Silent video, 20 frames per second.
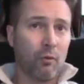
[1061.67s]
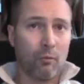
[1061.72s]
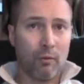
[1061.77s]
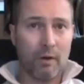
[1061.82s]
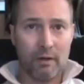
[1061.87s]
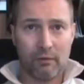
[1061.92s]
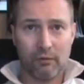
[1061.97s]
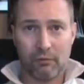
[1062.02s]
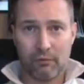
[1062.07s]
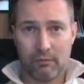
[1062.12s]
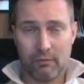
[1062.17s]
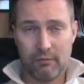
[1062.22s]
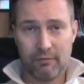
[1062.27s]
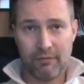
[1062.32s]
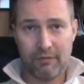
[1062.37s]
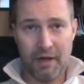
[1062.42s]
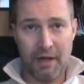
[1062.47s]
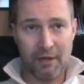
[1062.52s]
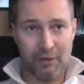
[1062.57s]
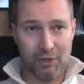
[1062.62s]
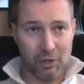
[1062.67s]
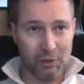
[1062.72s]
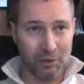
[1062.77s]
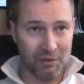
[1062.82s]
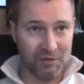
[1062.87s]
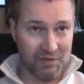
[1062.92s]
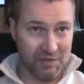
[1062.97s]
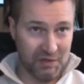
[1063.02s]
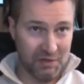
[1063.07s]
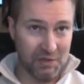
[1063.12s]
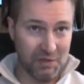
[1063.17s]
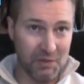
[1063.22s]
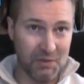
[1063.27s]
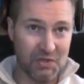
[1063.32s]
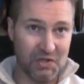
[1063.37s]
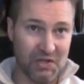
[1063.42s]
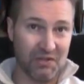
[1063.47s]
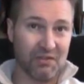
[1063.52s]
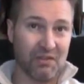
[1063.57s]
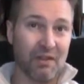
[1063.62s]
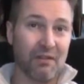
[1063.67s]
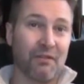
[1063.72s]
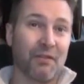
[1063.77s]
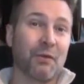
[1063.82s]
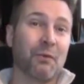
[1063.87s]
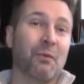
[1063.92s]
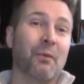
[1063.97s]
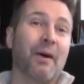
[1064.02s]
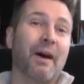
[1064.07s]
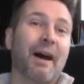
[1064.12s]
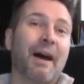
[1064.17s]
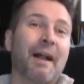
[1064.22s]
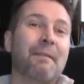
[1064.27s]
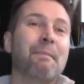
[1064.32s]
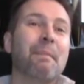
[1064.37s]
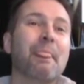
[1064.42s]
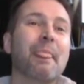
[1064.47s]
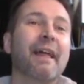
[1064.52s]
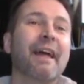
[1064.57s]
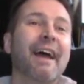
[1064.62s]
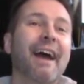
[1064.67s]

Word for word: horrendous financial institutions if you want,